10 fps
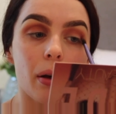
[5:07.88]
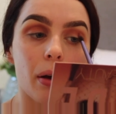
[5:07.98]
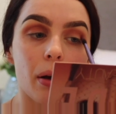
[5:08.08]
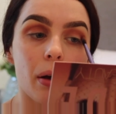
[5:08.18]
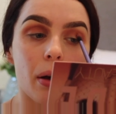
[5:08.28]

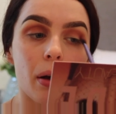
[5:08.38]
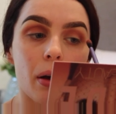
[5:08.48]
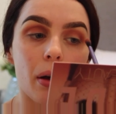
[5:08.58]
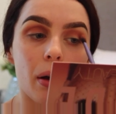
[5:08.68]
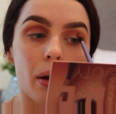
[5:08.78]

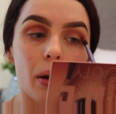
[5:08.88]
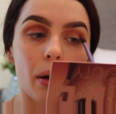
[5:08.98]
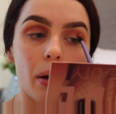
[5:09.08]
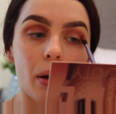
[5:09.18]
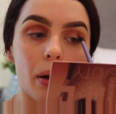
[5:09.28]

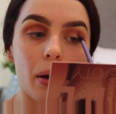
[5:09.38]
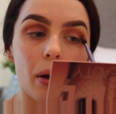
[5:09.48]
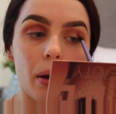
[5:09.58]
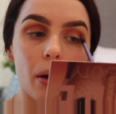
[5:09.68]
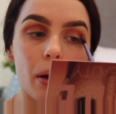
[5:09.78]

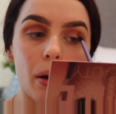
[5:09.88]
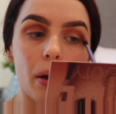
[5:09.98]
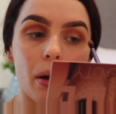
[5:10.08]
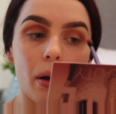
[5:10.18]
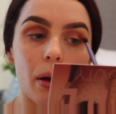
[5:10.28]

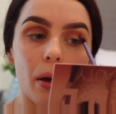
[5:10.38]
No one is speaking in this clip.